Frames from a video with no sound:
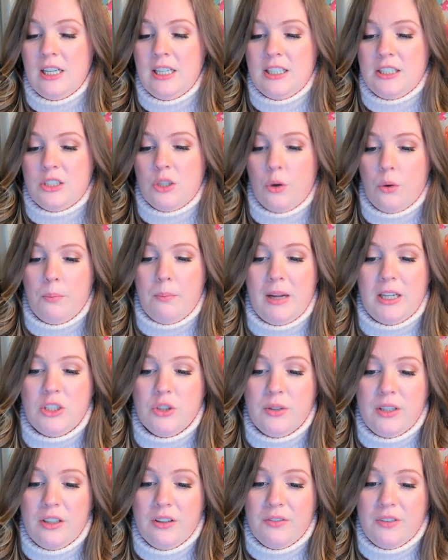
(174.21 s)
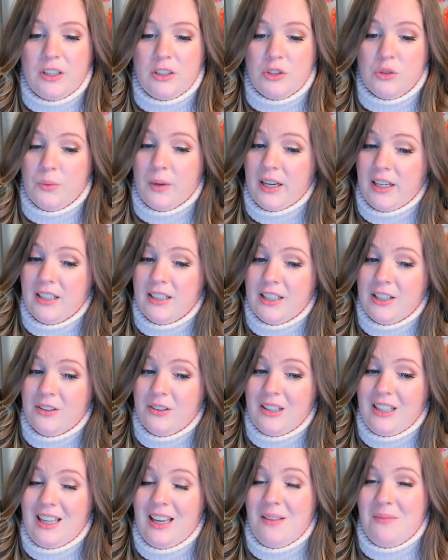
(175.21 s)
So measuring your funnels
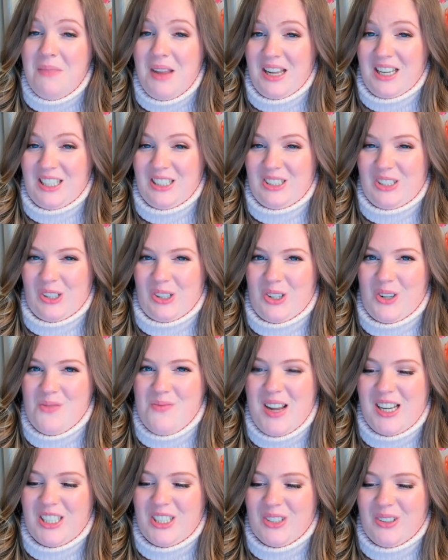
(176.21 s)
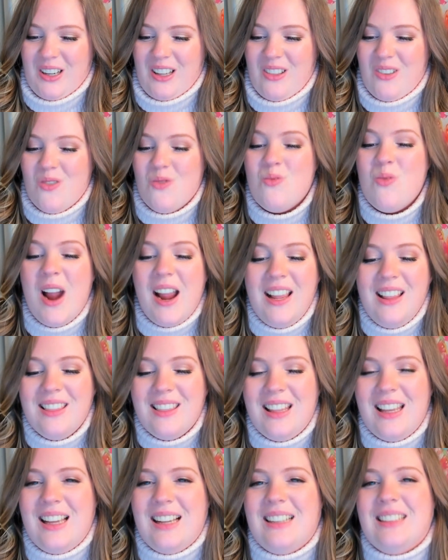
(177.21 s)
regularly and making sure you're measuring the right
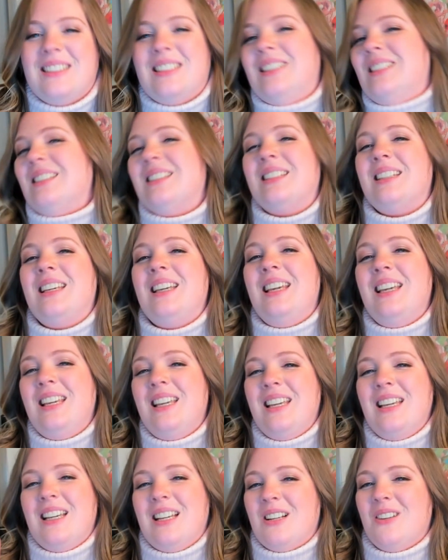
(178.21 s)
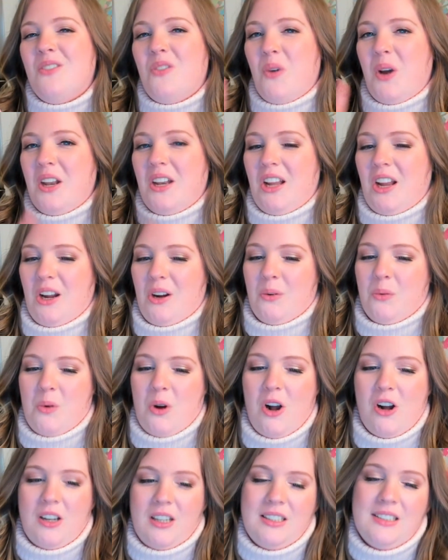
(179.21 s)
things is key in avoiding
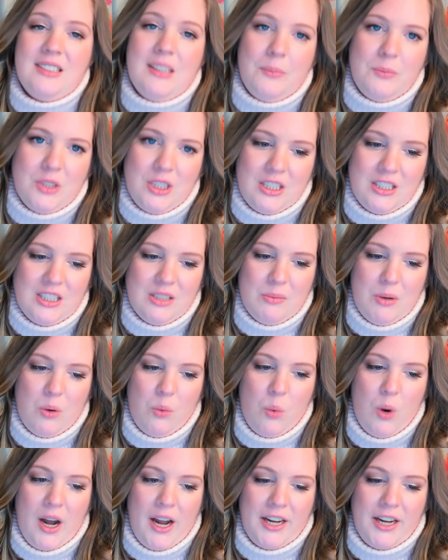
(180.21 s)
wrong assumptions about why